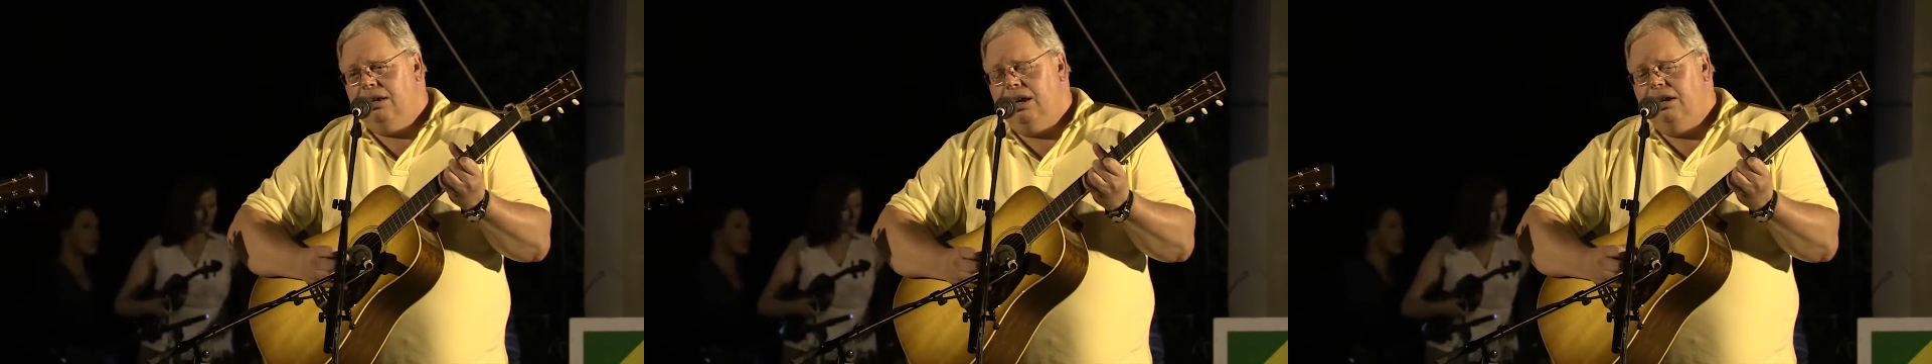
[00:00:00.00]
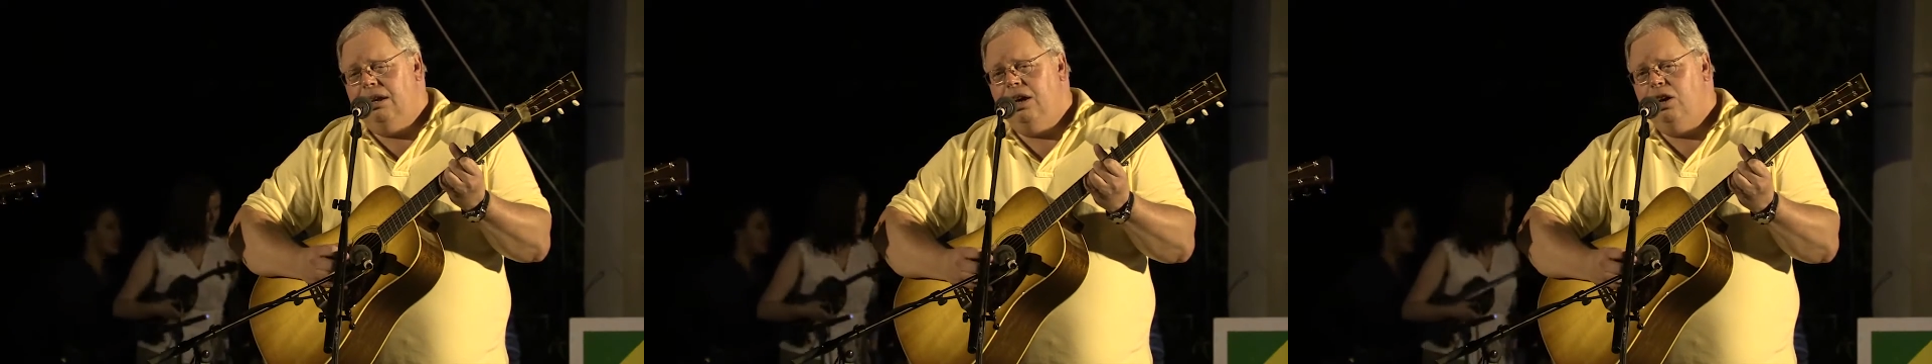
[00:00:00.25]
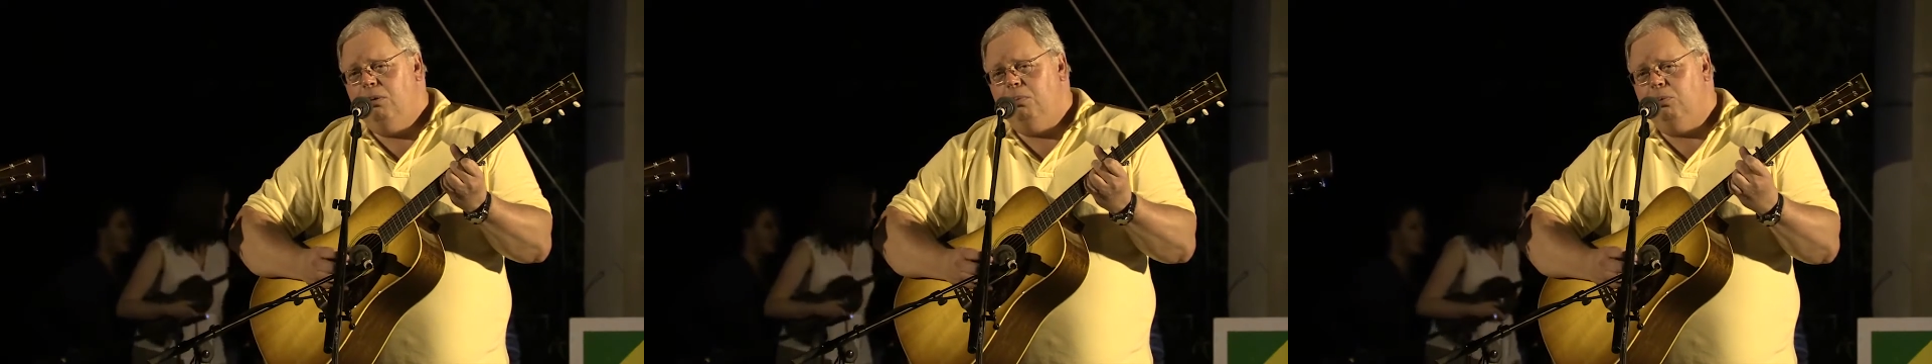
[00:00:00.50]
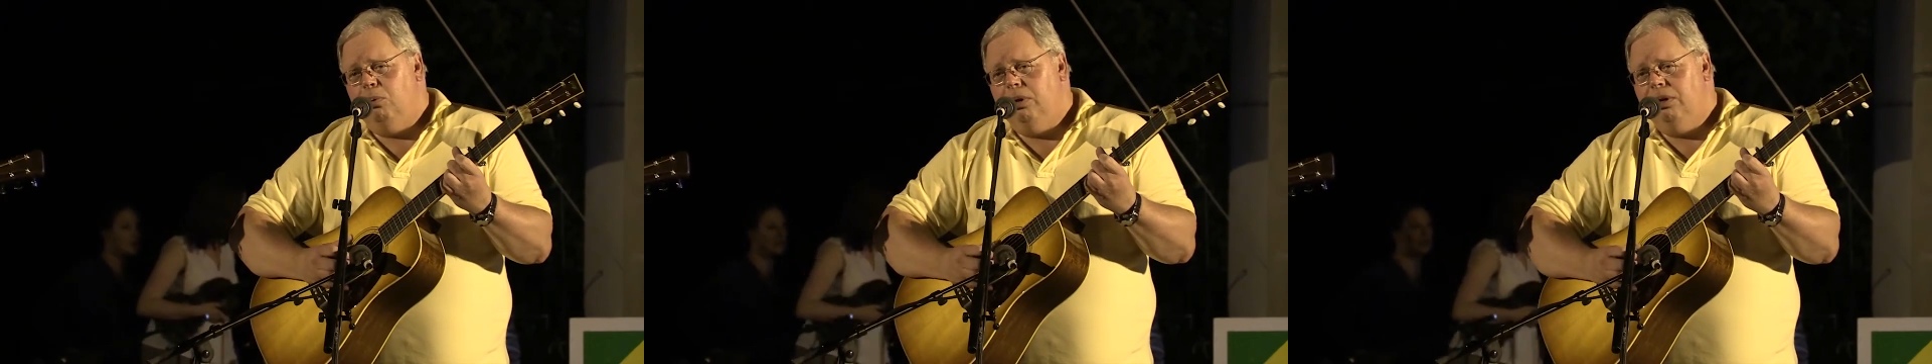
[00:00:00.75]
Can't help
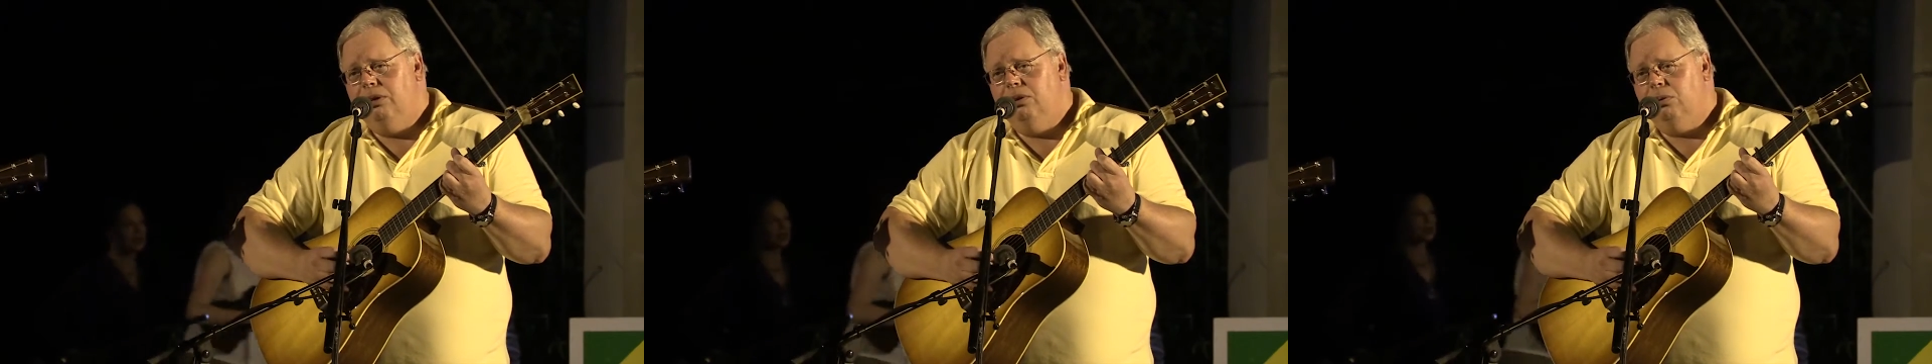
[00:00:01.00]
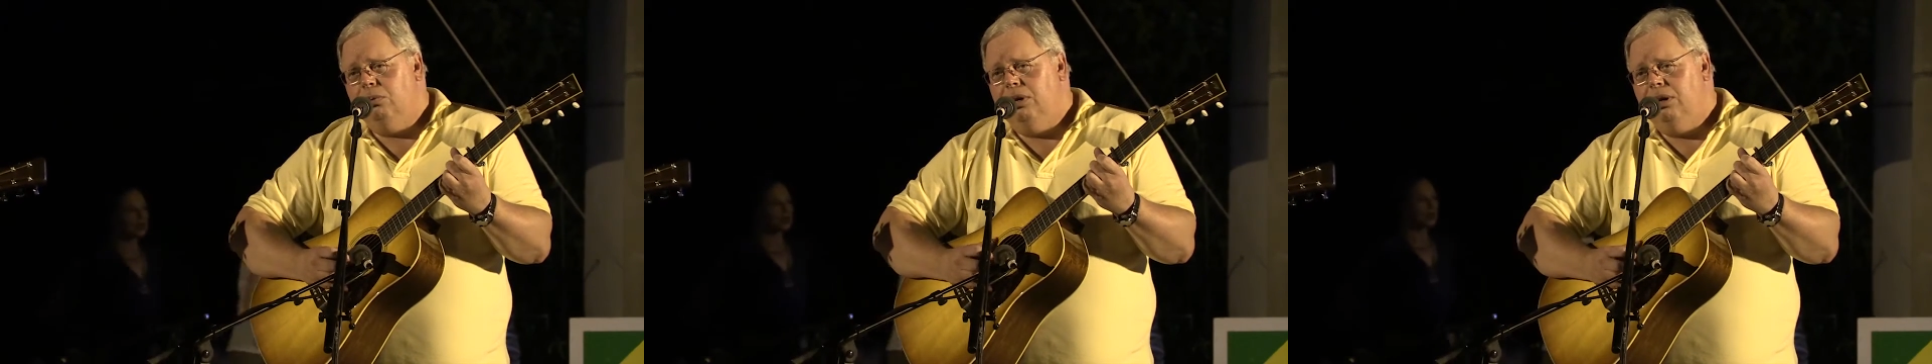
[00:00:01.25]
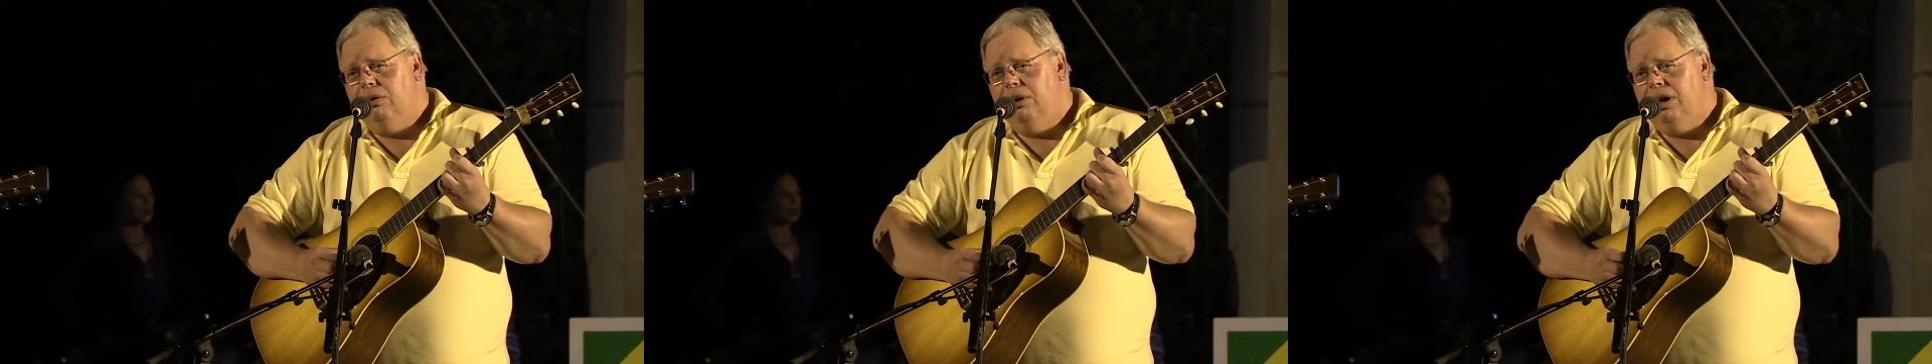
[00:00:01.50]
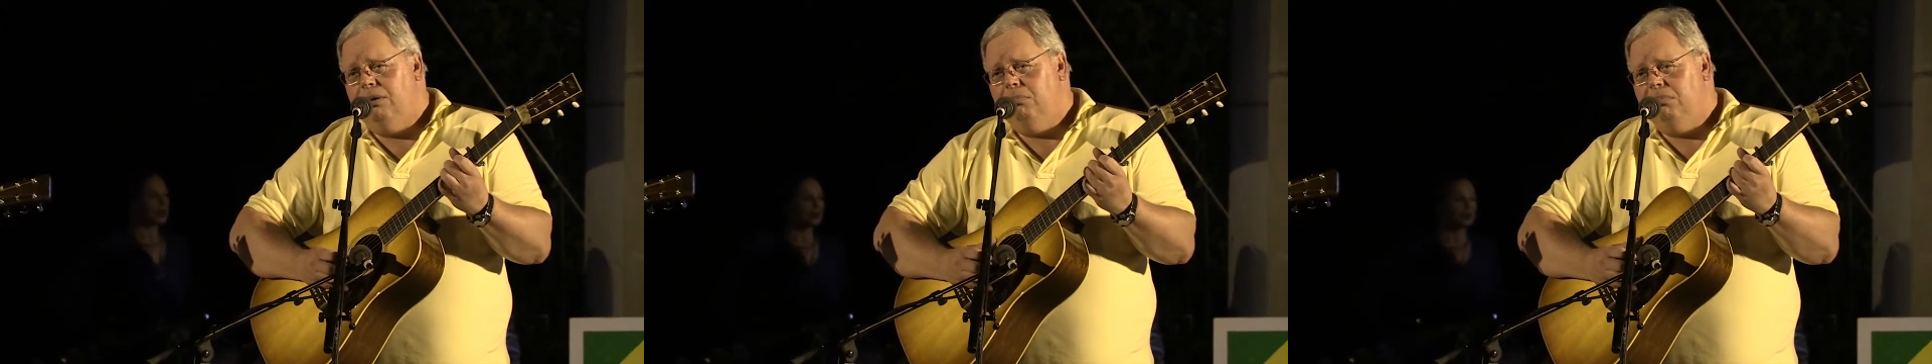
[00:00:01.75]
but wonder where
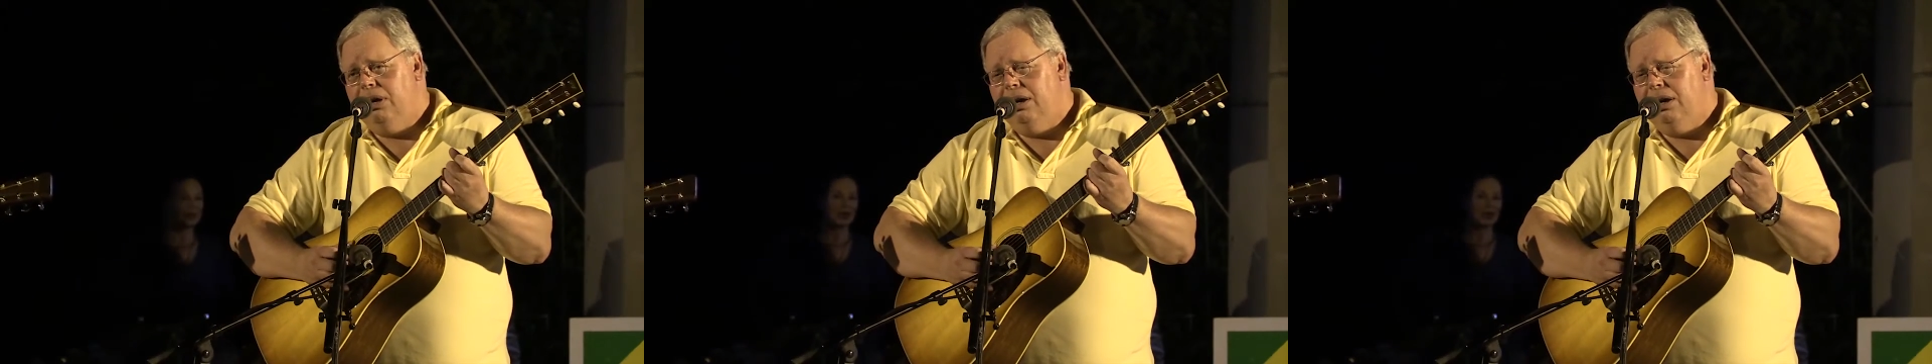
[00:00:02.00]
I'm